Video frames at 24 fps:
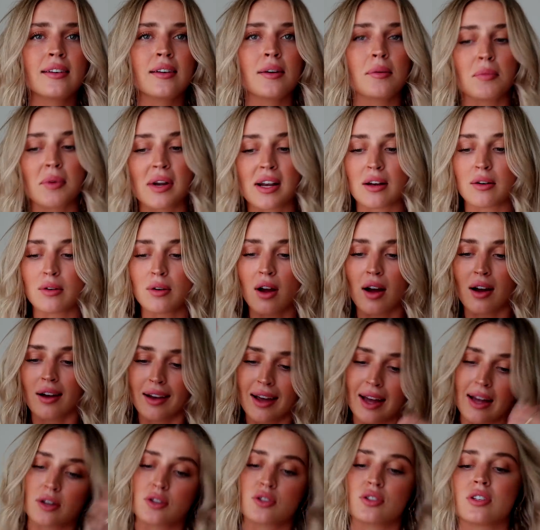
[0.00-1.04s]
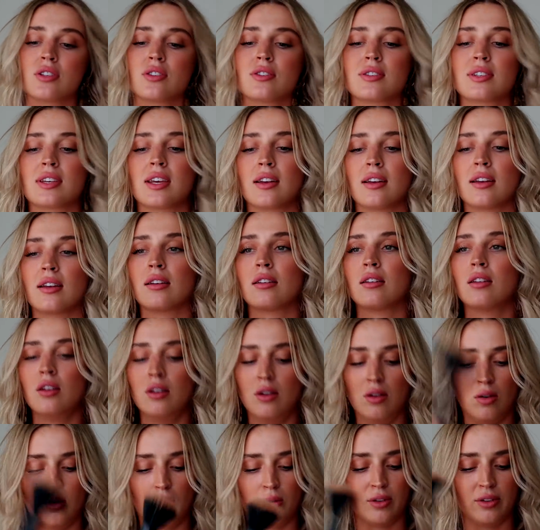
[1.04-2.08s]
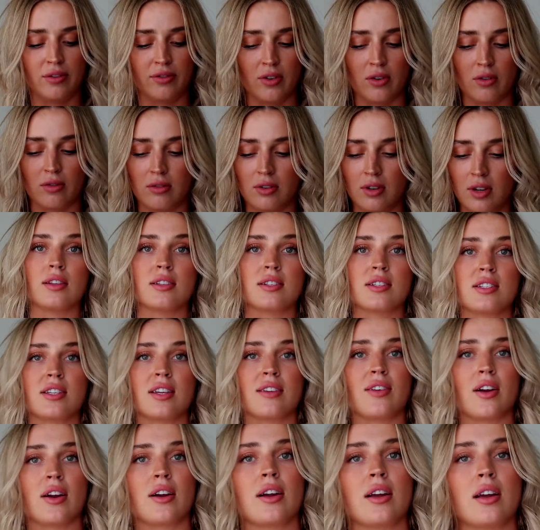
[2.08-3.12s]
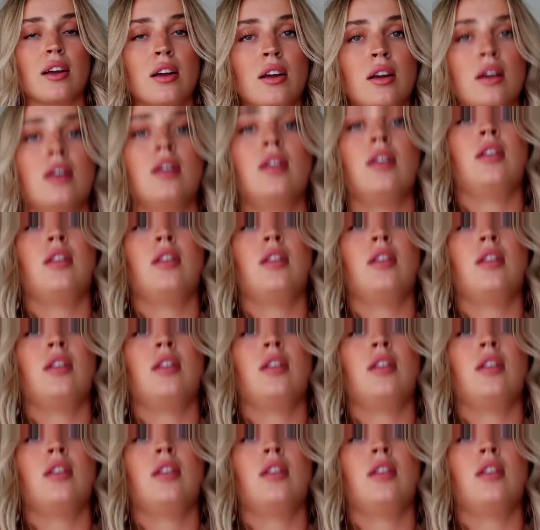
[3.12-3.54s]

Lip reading: I'm ready to rock. Actually, just kidding. Hold the phone. This is a very